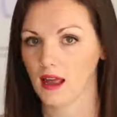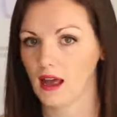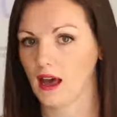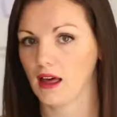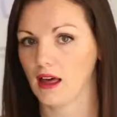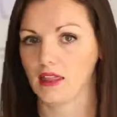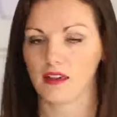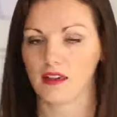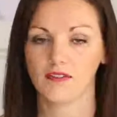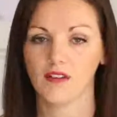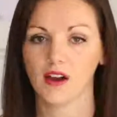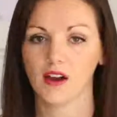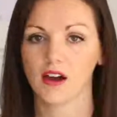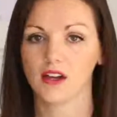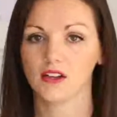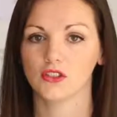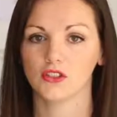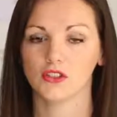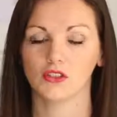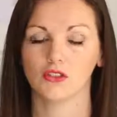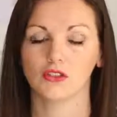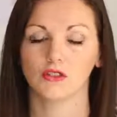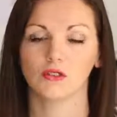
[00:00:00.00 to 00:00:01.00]
how they
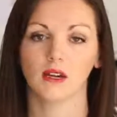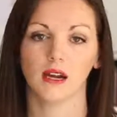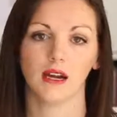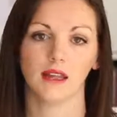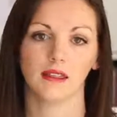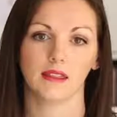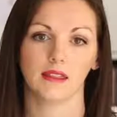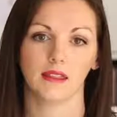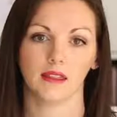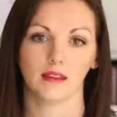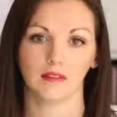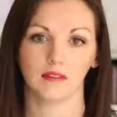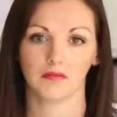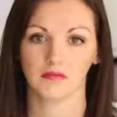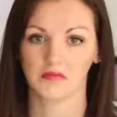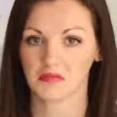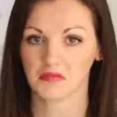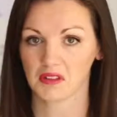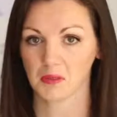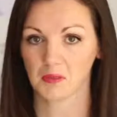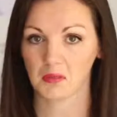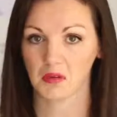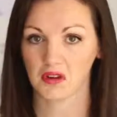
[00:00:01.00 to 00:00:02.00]
find you and then
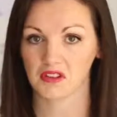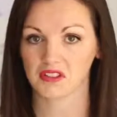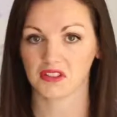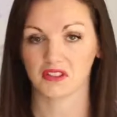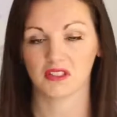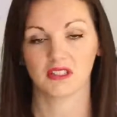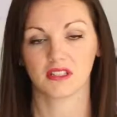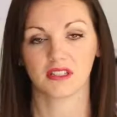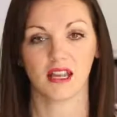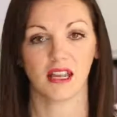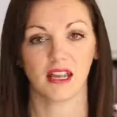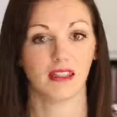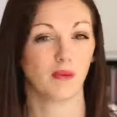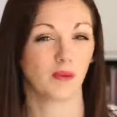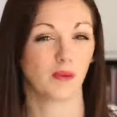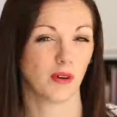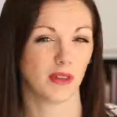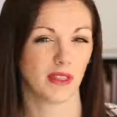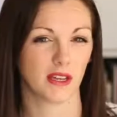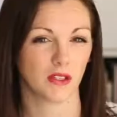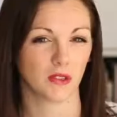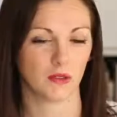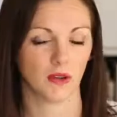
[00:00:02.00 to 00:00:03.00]
they purchase and then
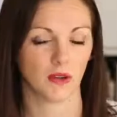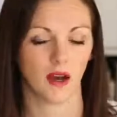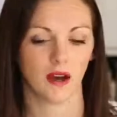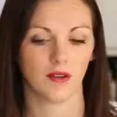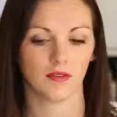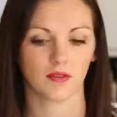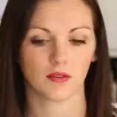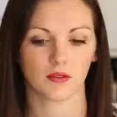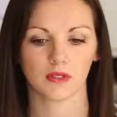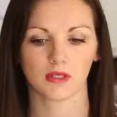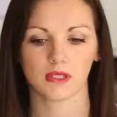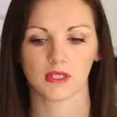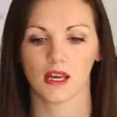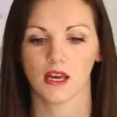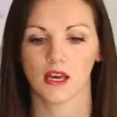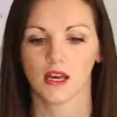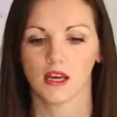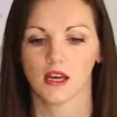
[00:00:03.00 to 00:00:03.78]
what they do afterwards.